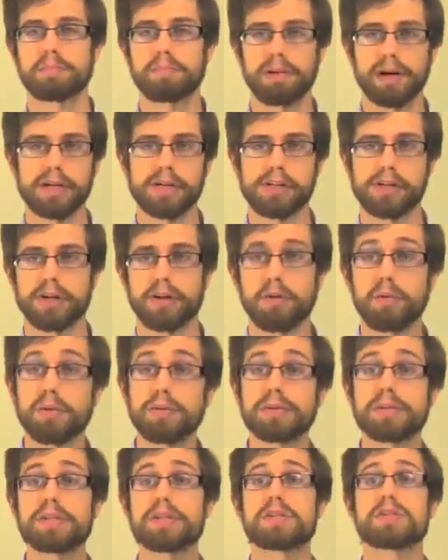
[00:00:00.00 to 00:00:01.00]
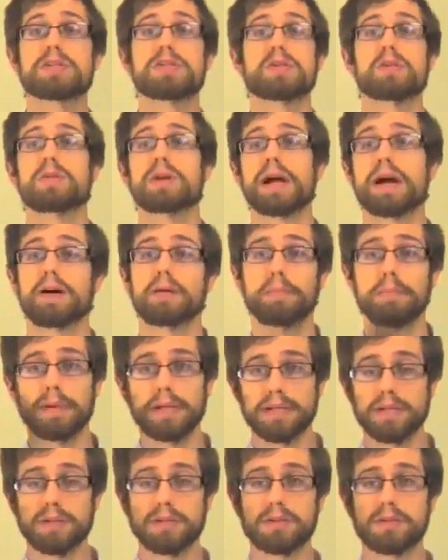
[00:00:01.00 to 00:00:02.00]
depression, or really just sort out
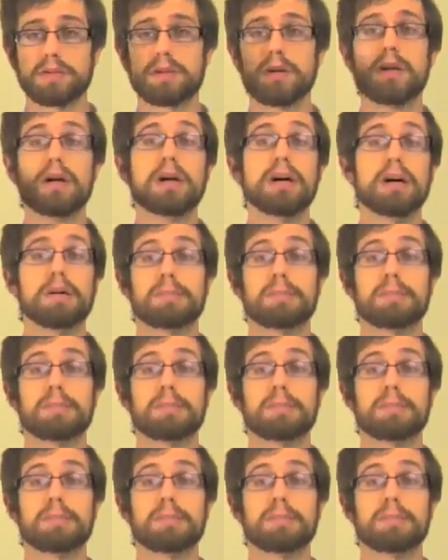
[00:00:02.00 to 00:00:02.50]
mental,